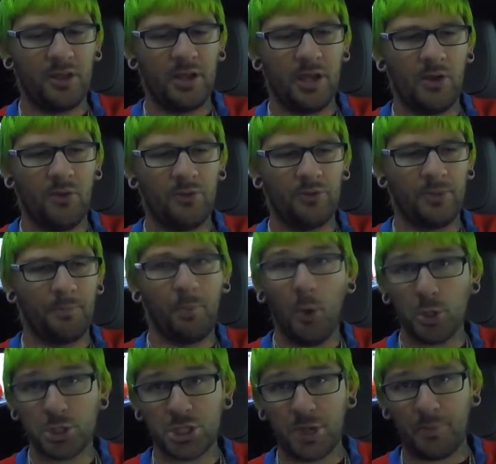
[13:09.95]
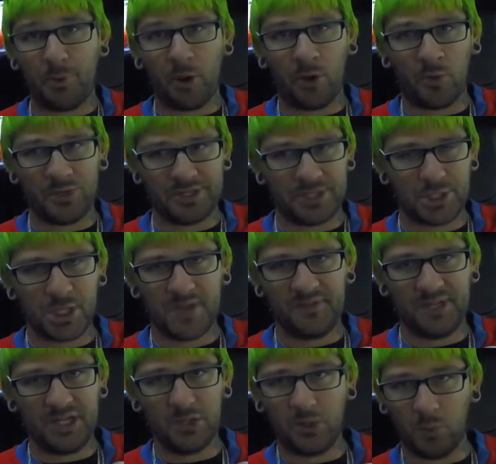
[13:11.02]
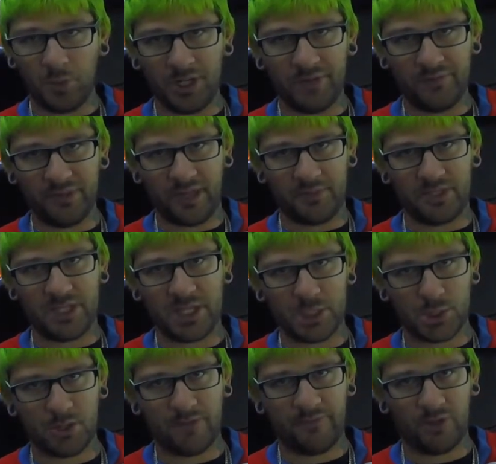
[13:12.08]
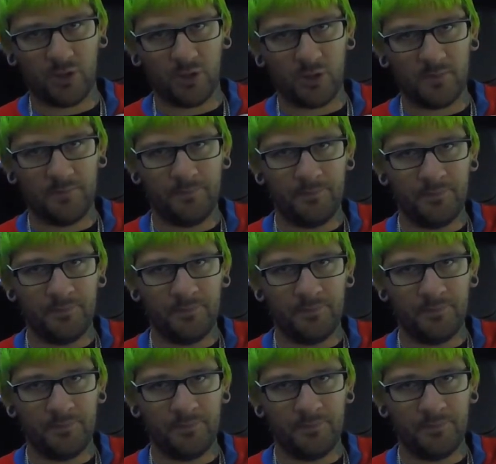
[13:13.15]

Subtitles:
Now, the bullshit part was the Chevy dealer wouldn't even let me test drive the car.